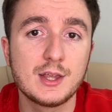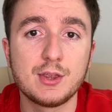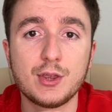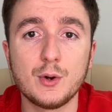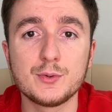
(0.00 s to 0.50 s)

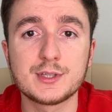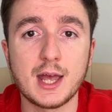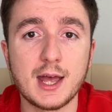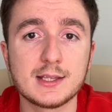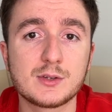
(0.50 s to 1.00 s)
those
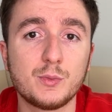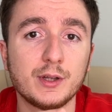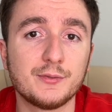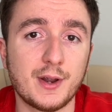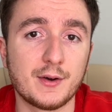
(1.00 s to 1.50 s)
ads will
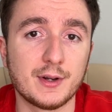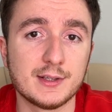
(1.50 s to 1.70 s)
vary.